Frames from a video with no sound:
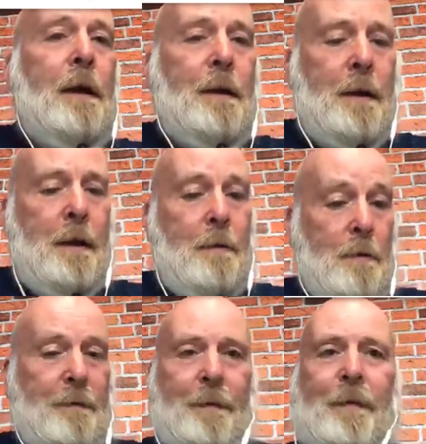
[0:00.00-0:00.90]
near
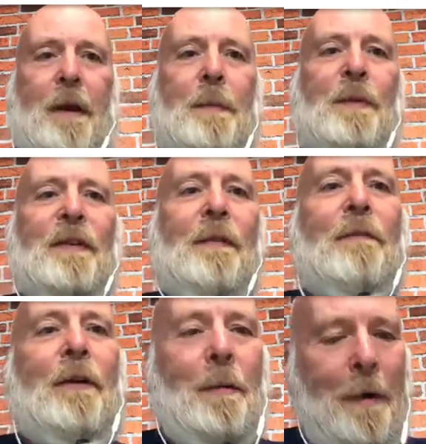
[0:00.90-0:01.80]
58%
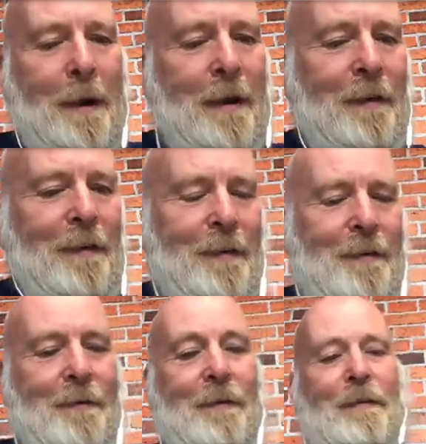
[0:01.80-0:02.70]
through, I guess, or
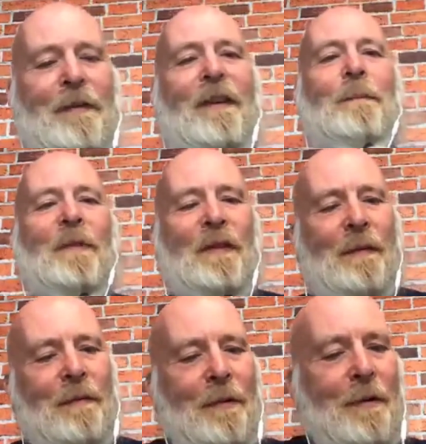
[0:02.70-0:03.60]
57%
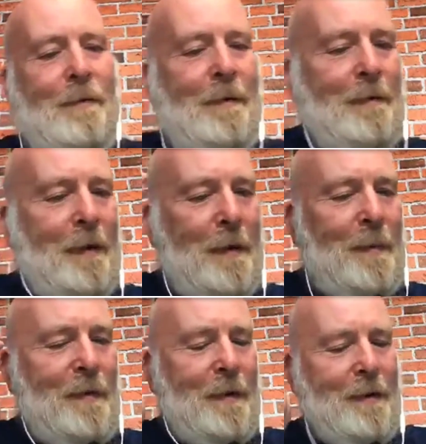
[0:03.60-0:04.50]
through,
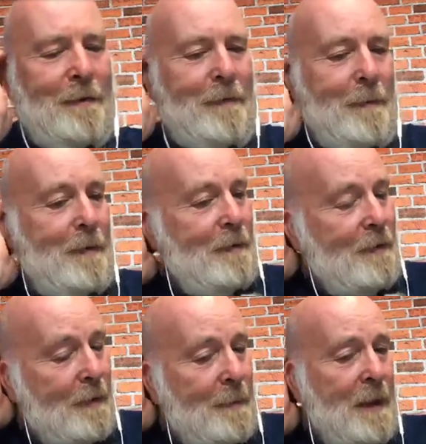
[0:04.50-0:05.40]
58% in a few minutes'
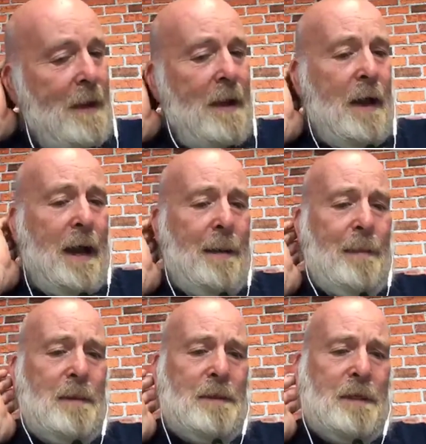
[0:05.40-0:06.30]
time.
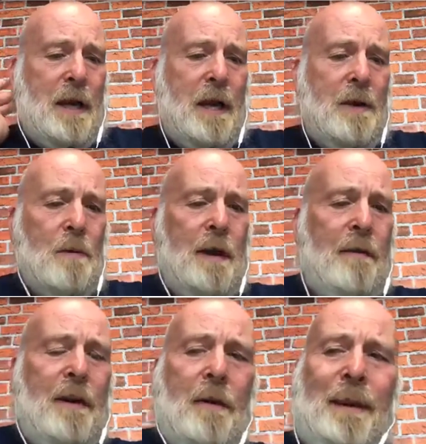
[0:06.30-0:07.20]
So we're in
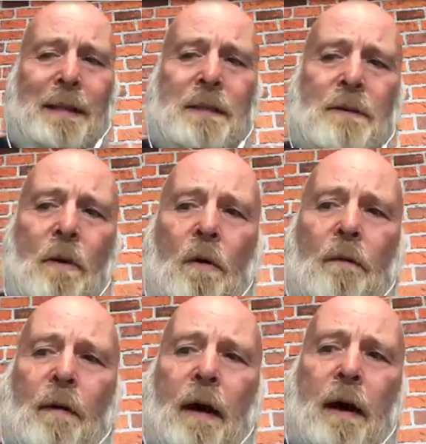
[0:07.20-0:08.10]
the midst of
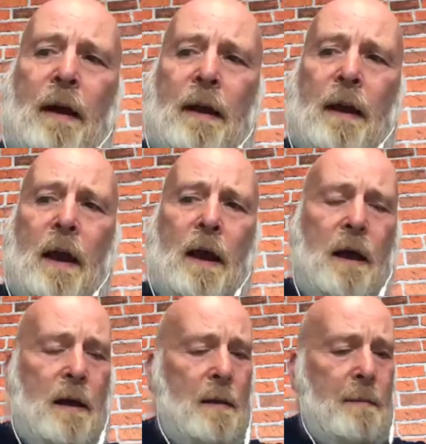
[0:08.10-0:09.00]

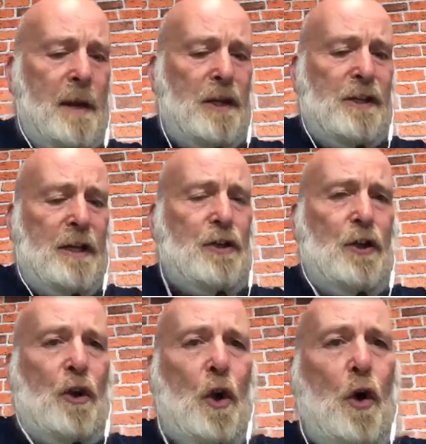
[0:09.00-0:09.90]
a mini section
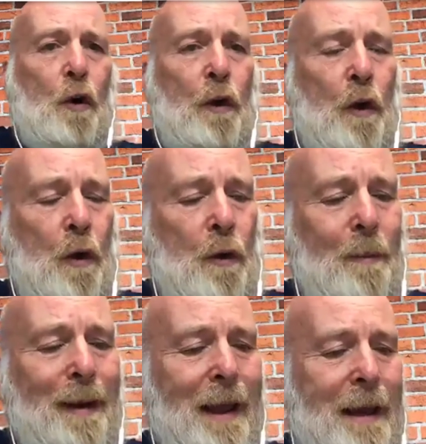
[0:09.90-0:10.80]
on
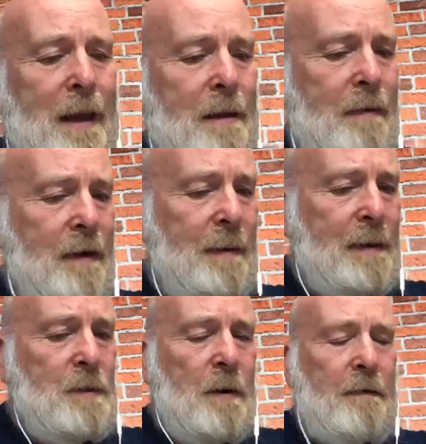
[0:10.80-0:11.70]
planning, around about
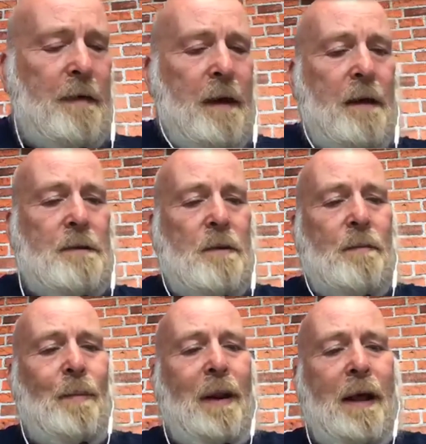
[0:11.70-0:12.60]
12 videos on
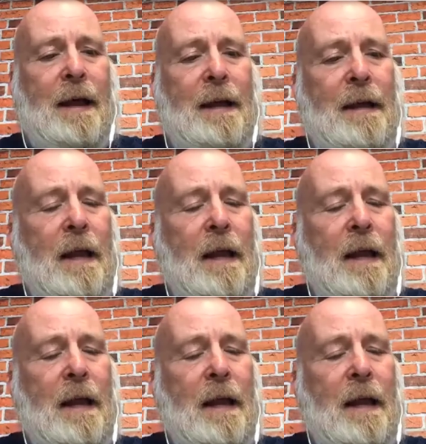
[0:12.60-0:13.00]
planning,